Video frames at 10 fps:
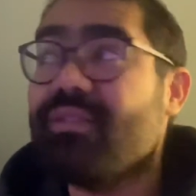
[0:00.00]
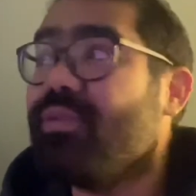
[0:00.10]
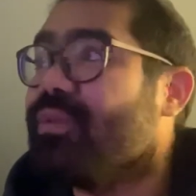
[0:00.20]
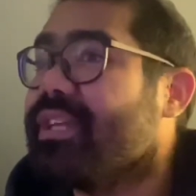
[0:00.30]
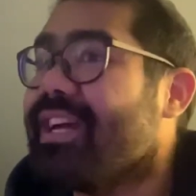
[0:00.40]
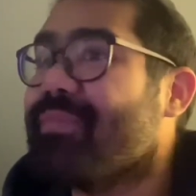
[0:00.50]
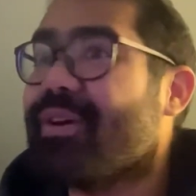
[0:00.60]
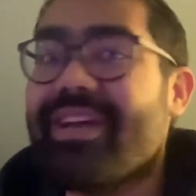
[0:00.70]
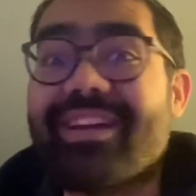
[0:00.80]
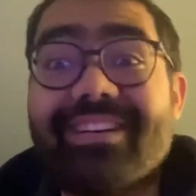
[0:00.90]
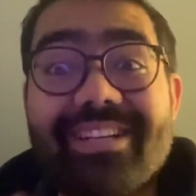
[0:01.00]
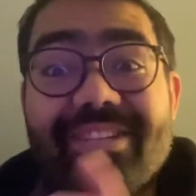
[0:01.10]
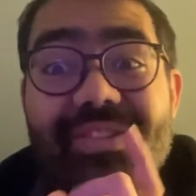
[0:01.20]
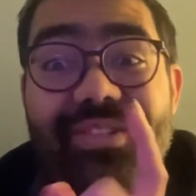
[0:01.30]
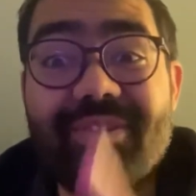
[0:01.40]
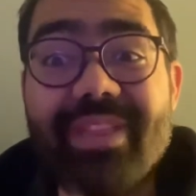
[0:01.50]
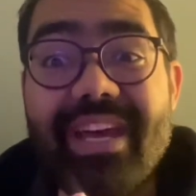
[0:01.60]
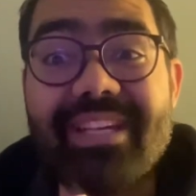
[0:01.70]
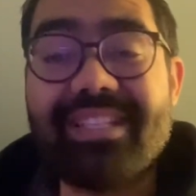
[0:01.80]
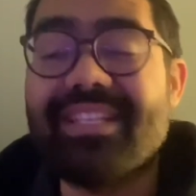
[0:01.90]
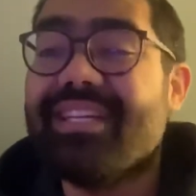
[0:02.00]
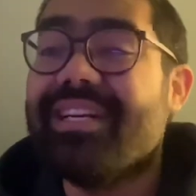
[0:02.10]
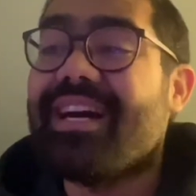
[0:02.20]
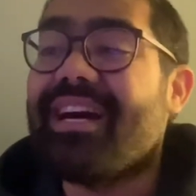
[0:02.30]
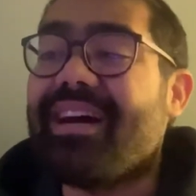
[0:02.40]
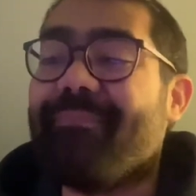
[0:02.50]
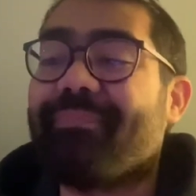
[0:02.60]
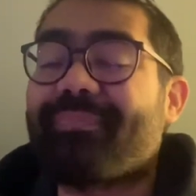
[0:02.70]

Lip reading: Ooh, Cadbury egg. I should do that.